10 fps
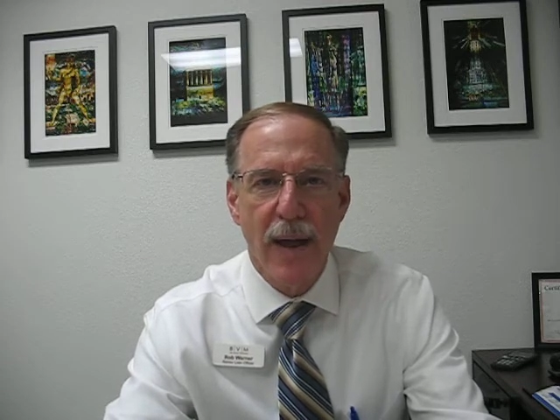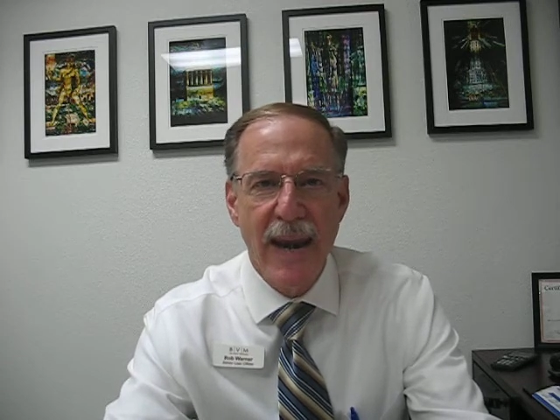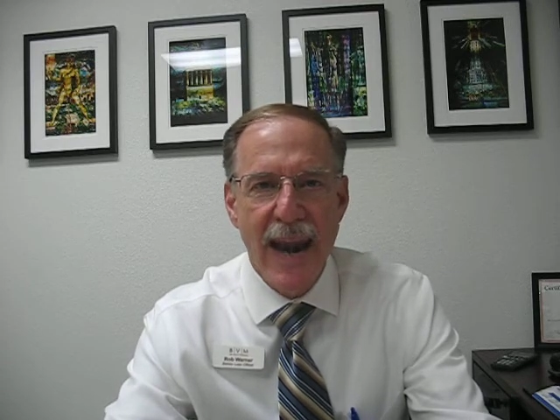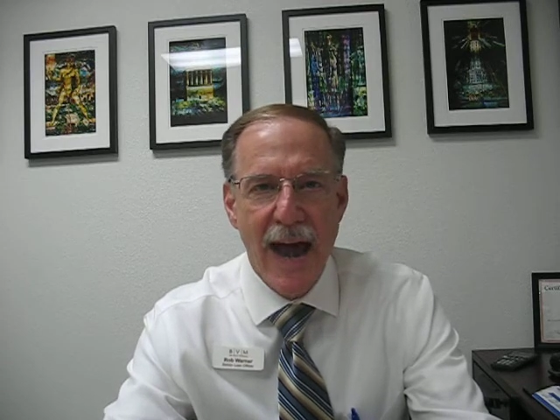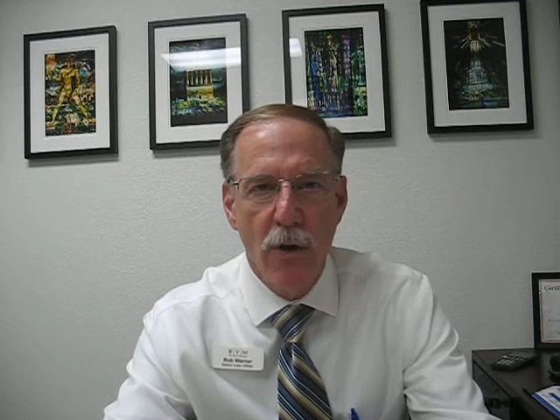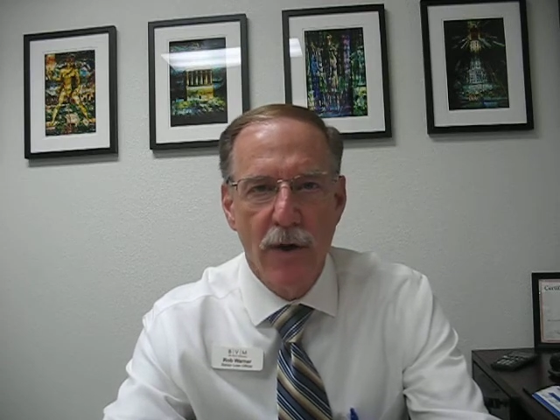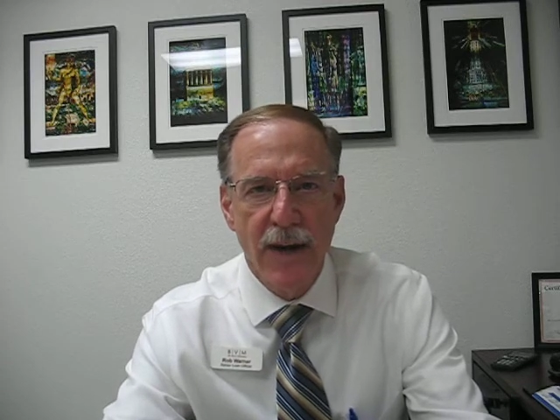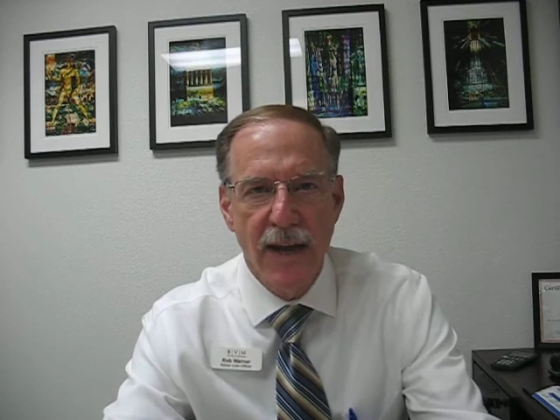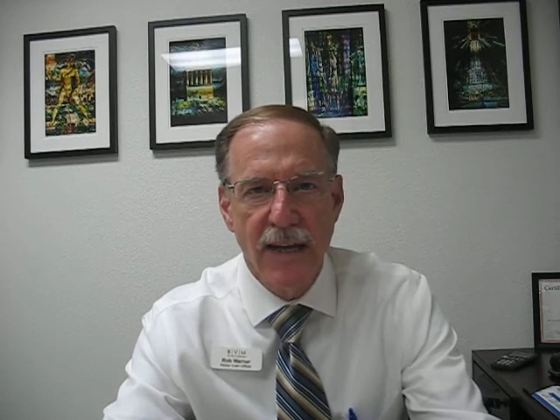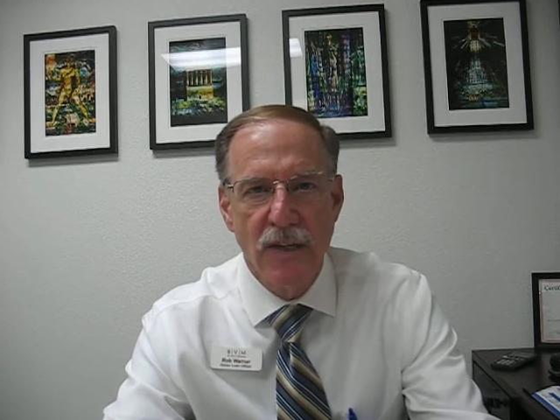but
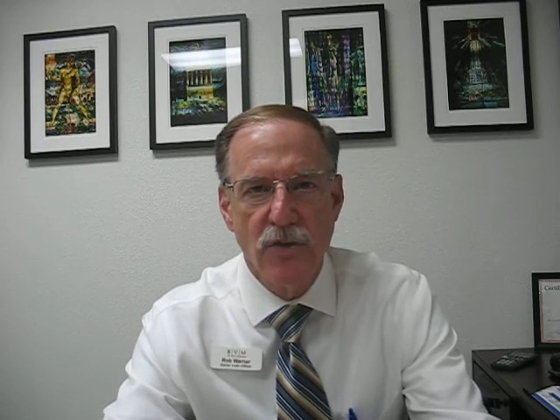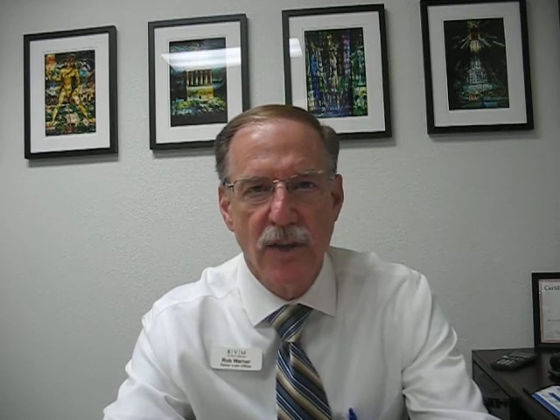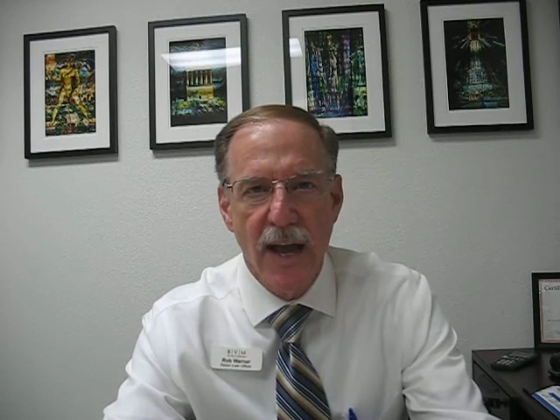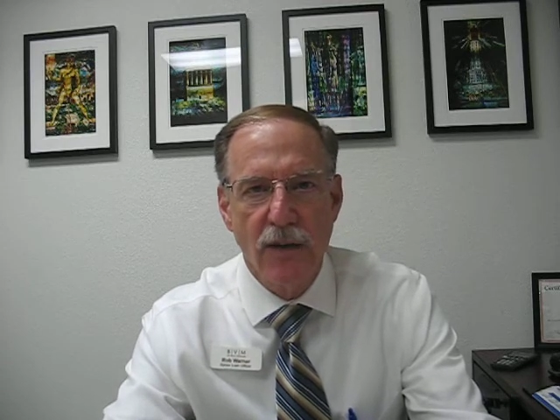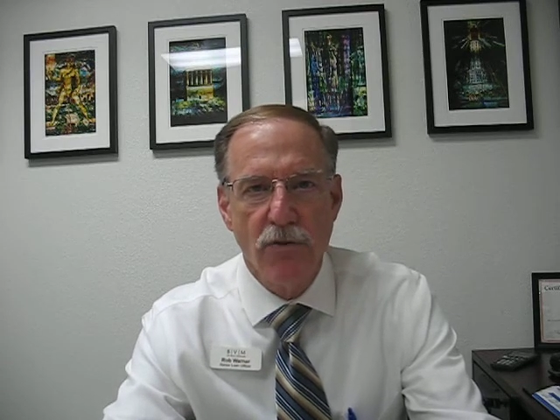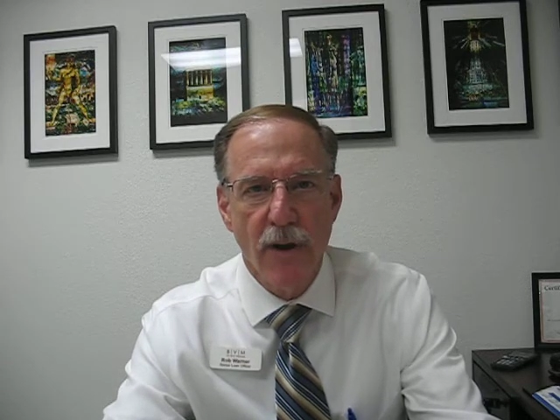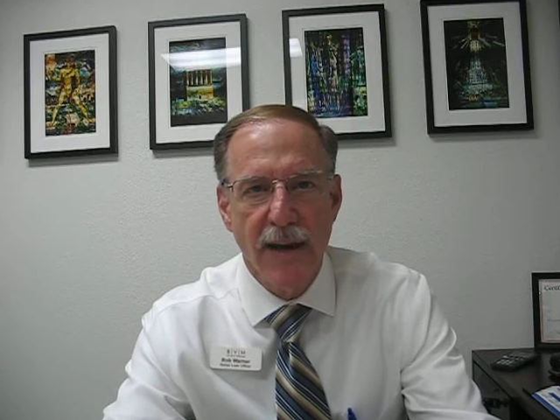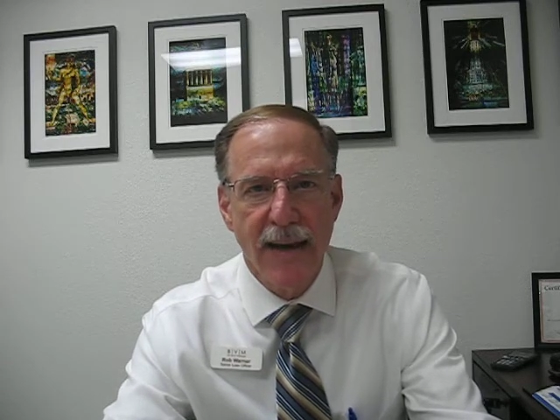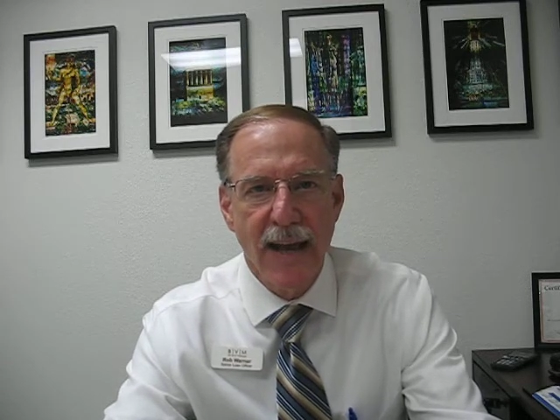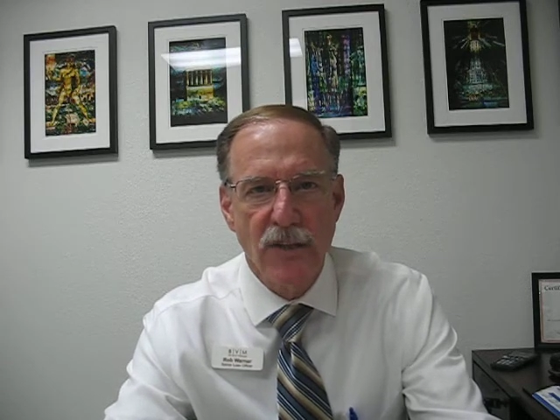nowadays that
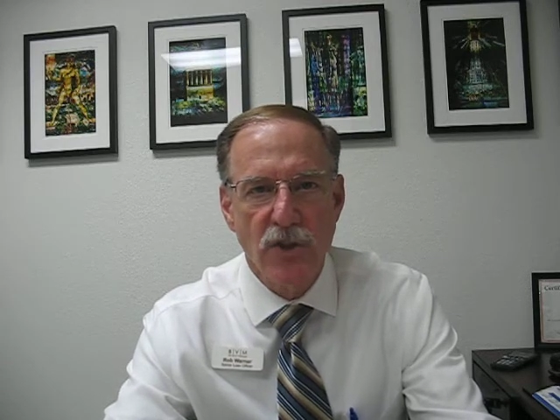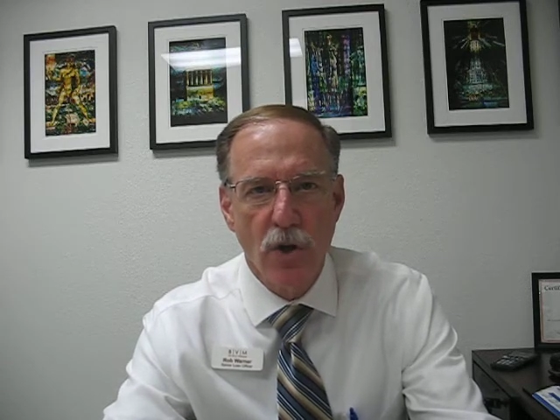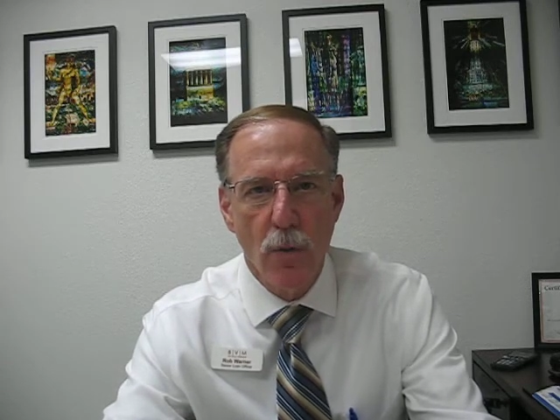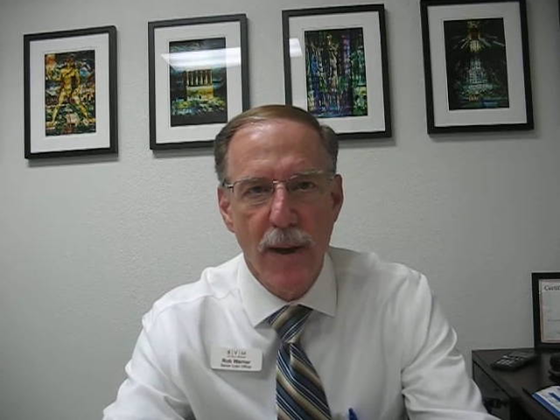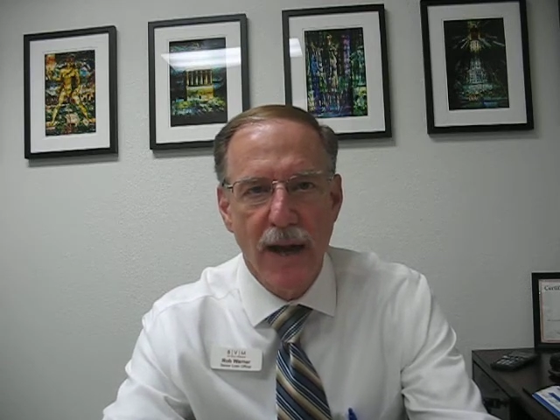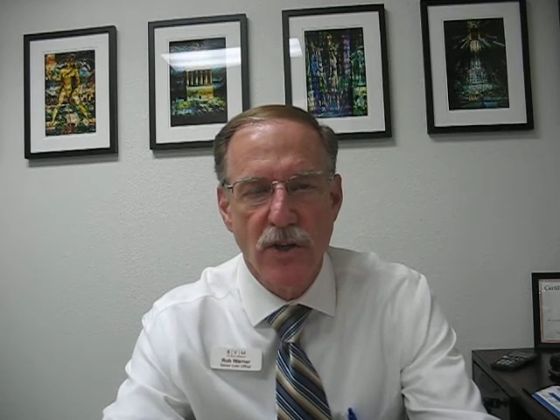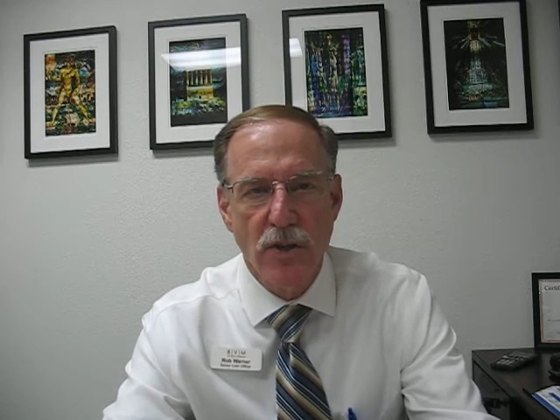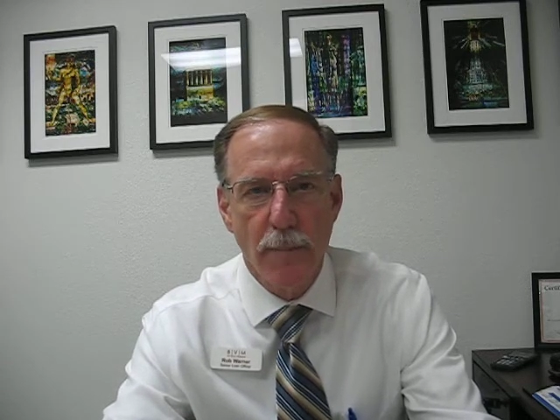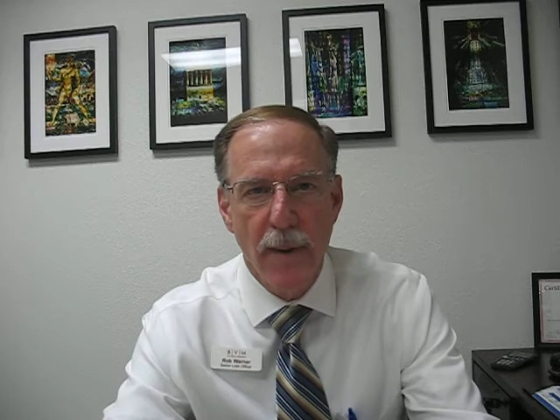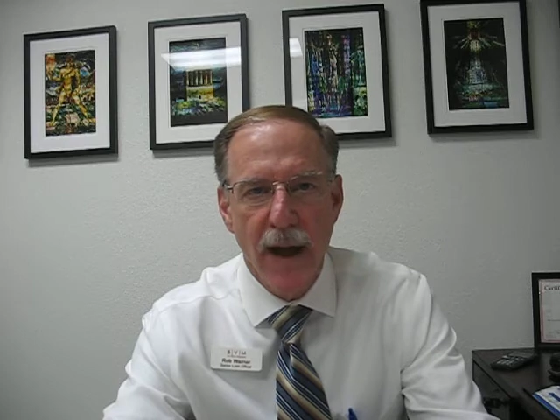credit has to go back to
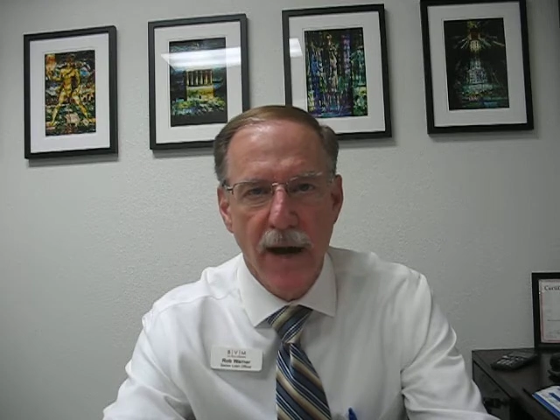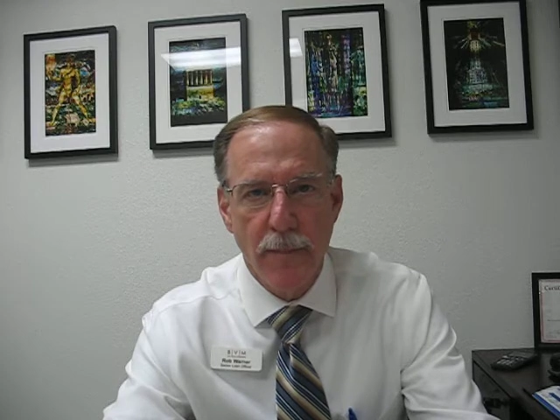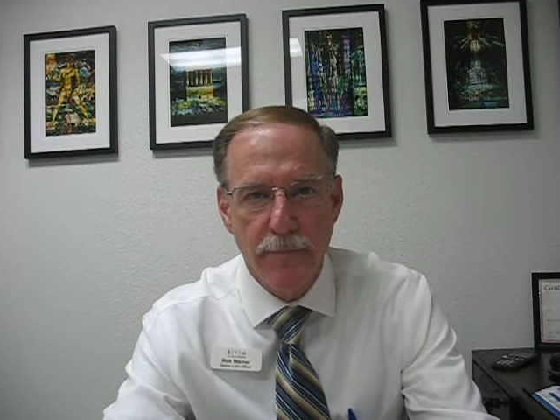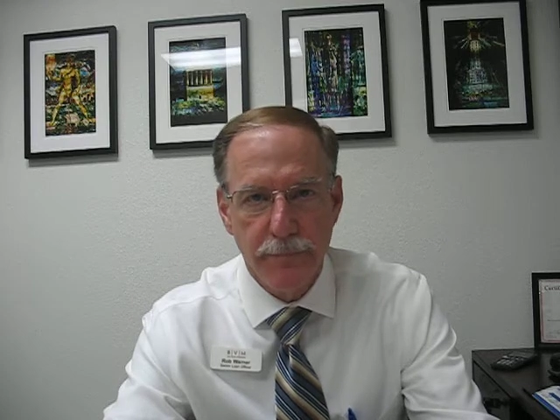the buyer.